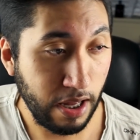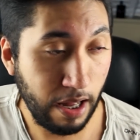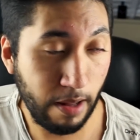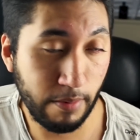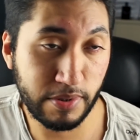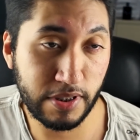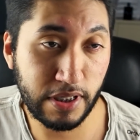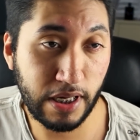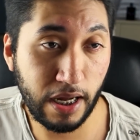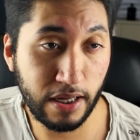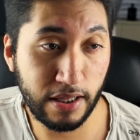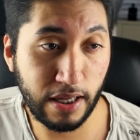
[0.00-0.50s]

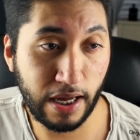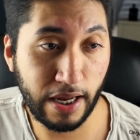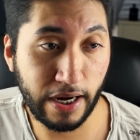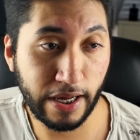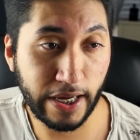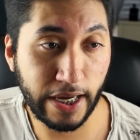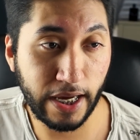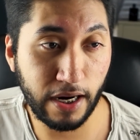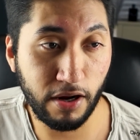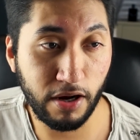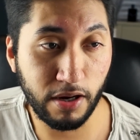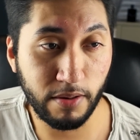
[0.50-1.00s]
I'm sad that I
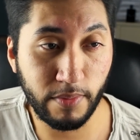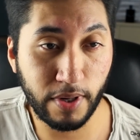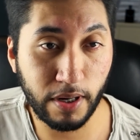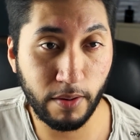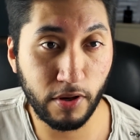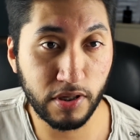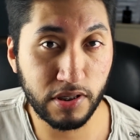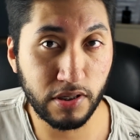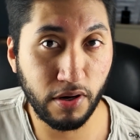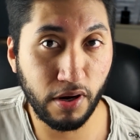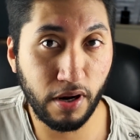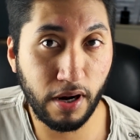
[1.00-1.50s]
didn't get on, but
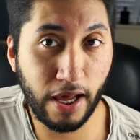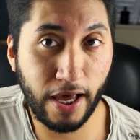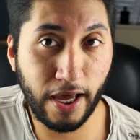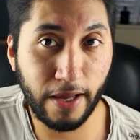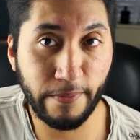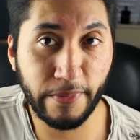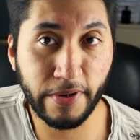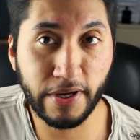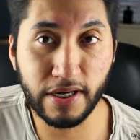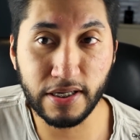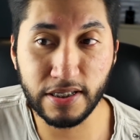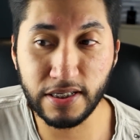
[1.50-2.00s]
I'm also
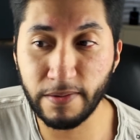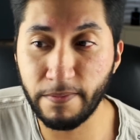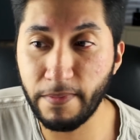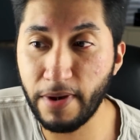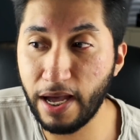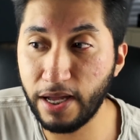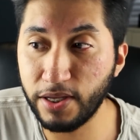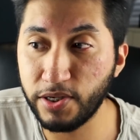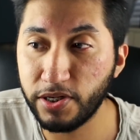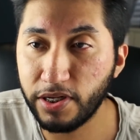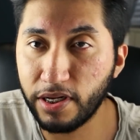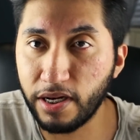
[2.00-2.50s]
glad, because
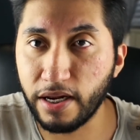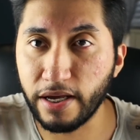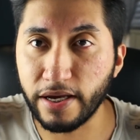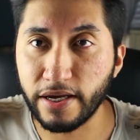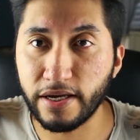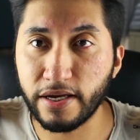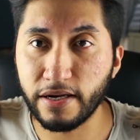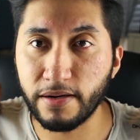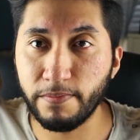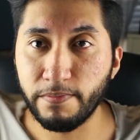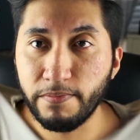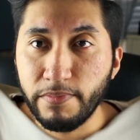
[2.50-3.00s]
imagine
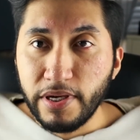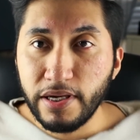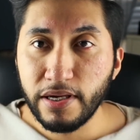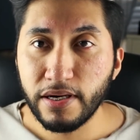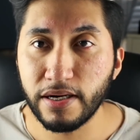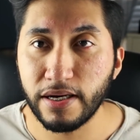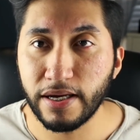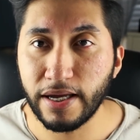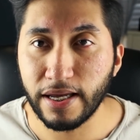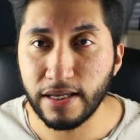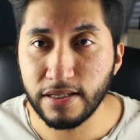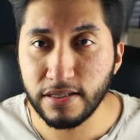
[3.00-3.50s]
like me